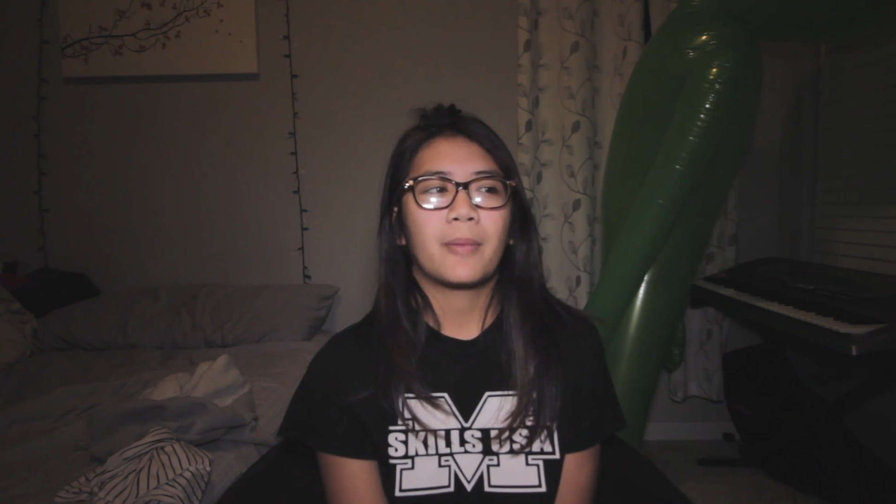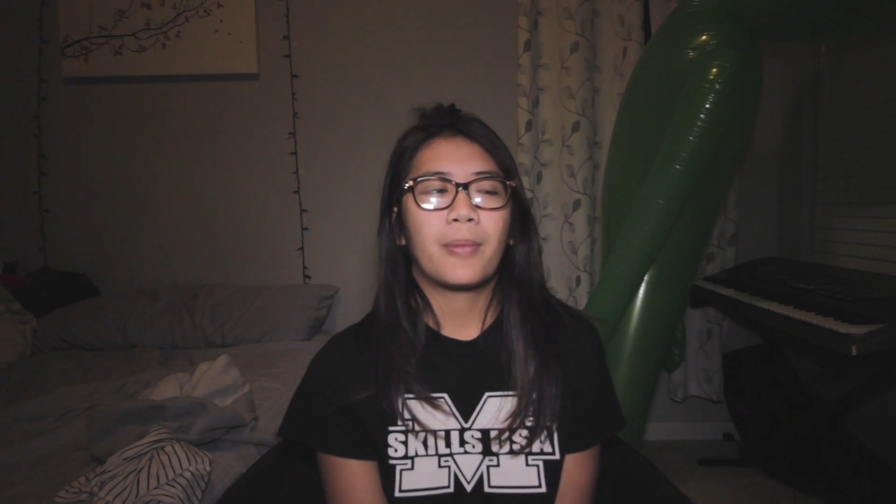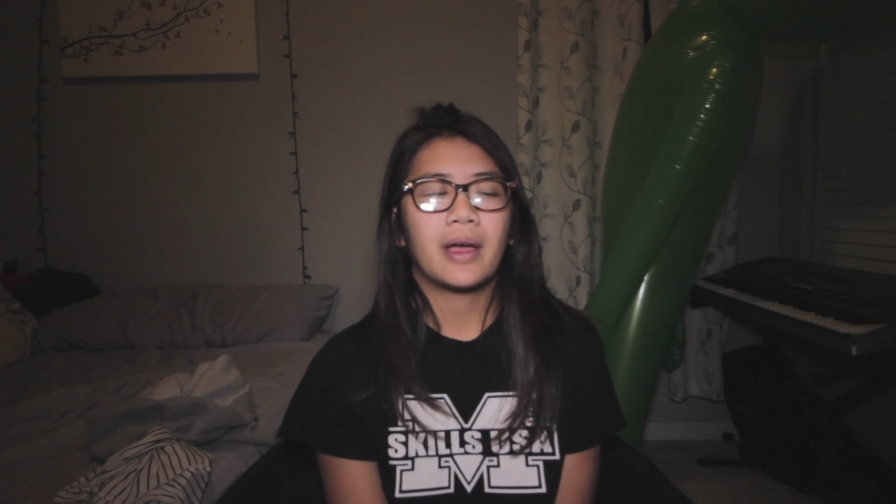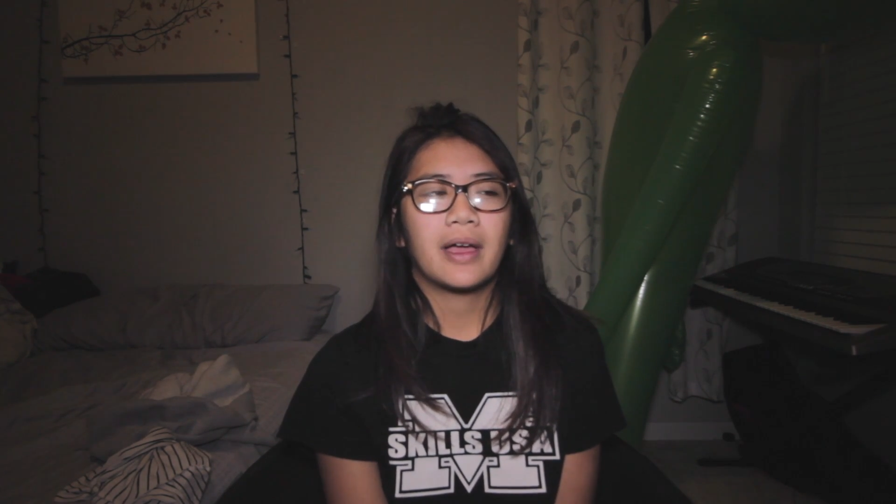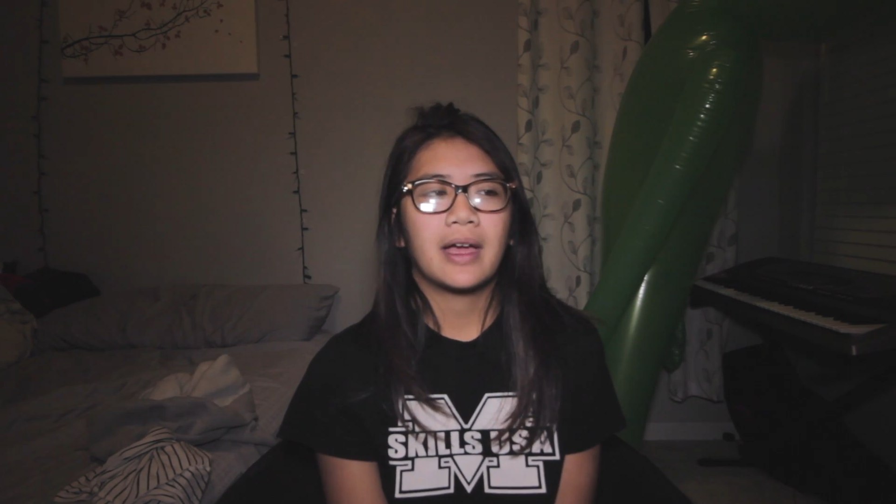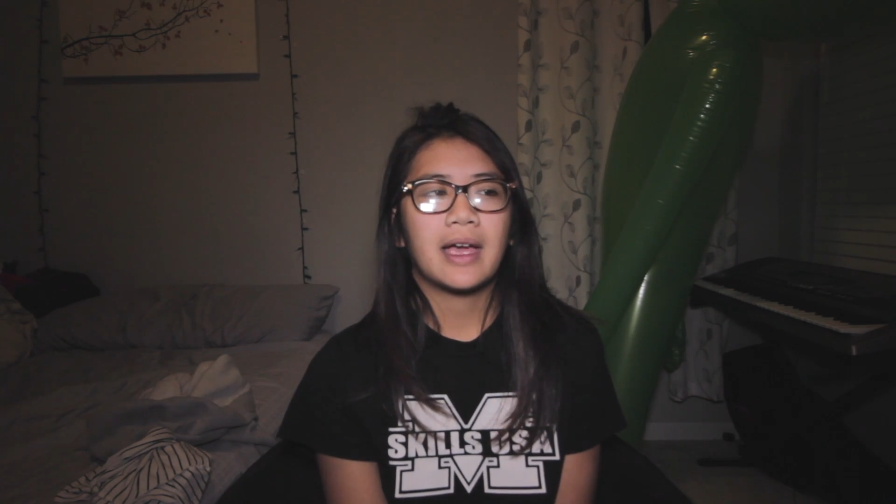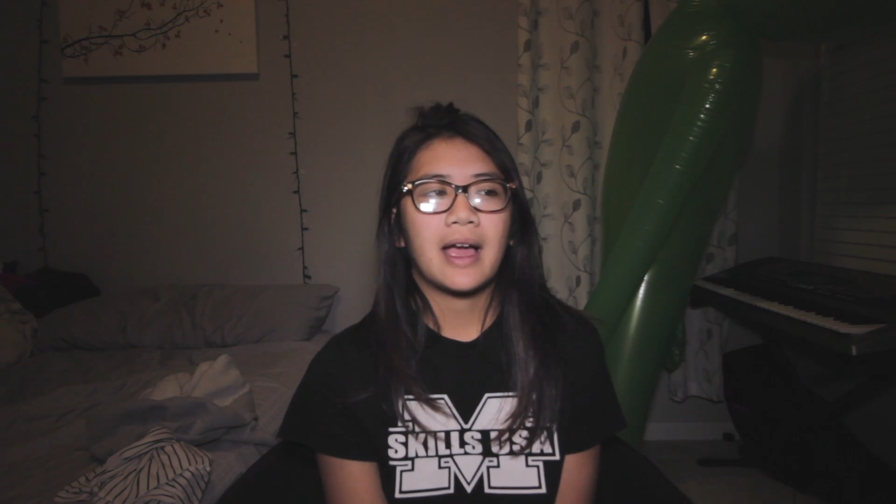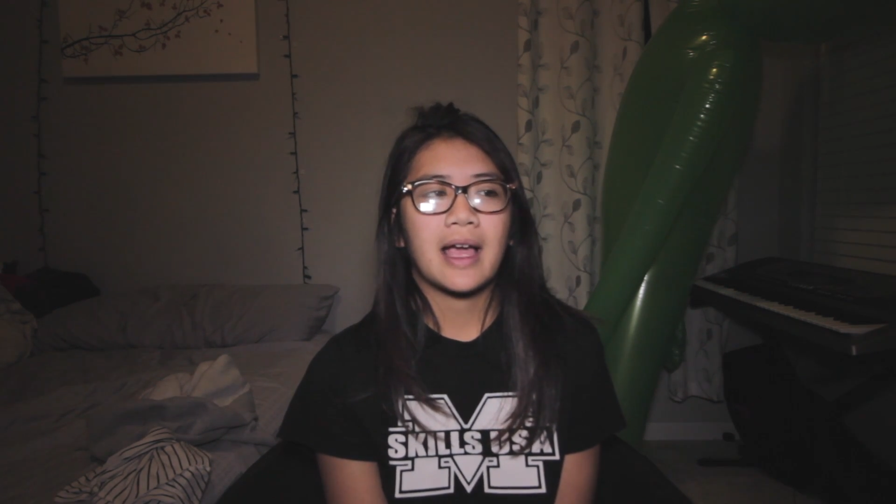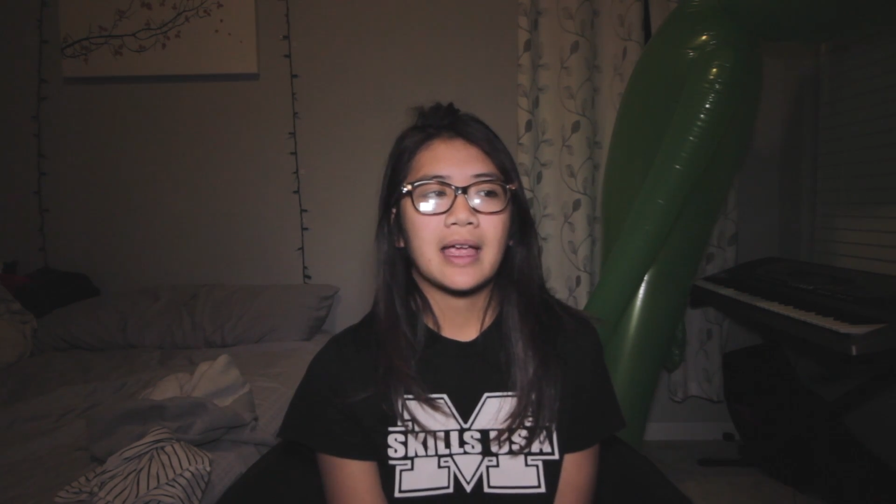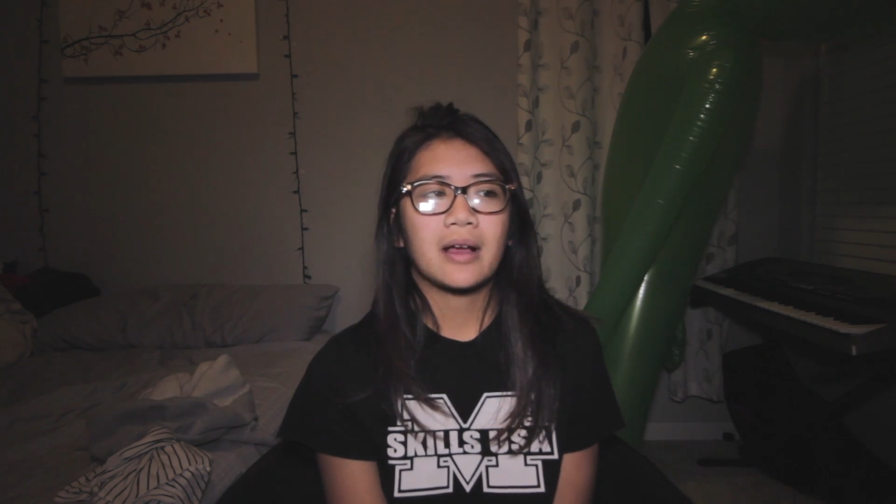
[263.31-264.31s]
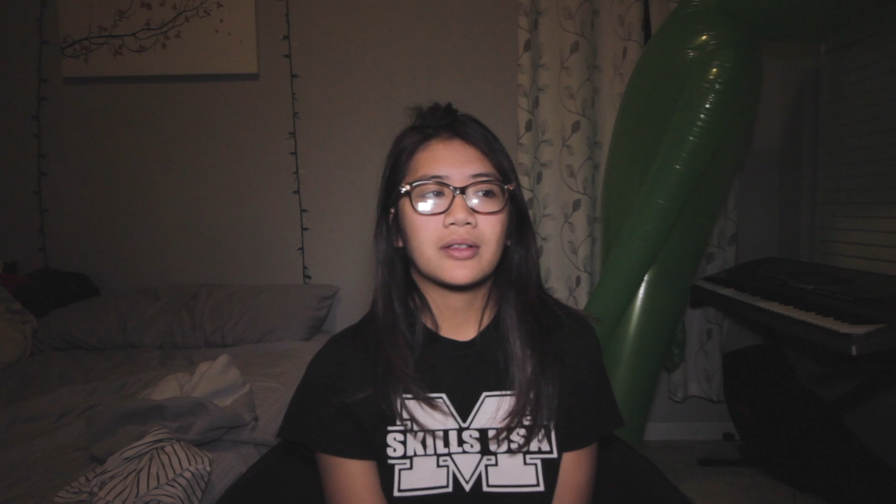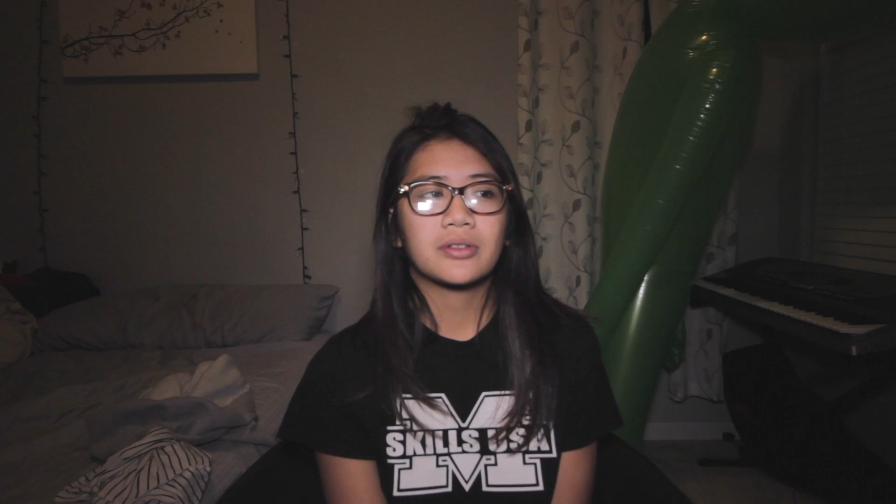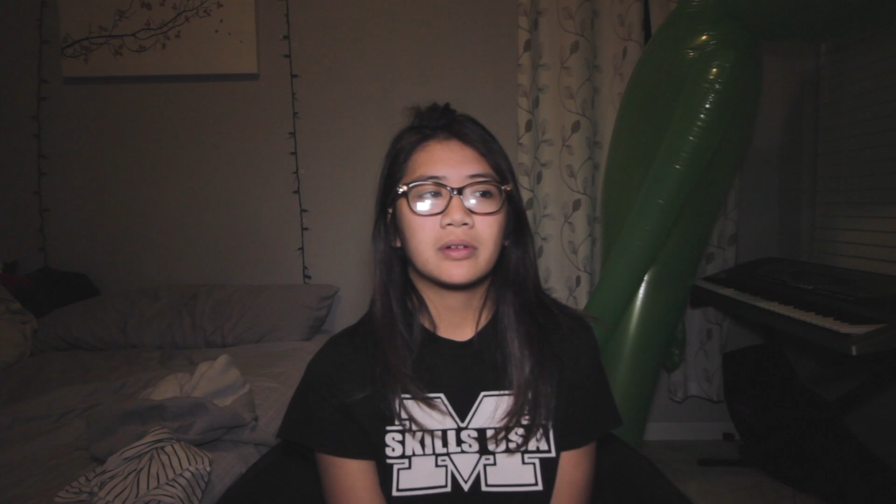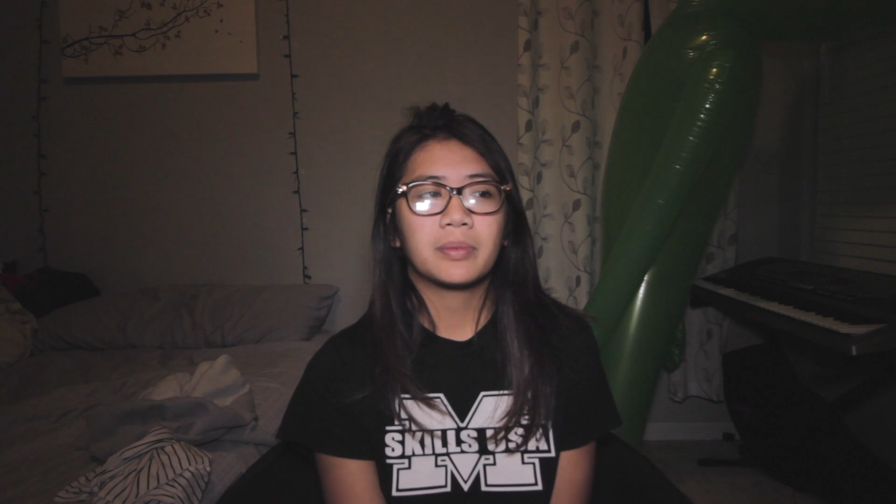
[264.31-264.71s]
But I also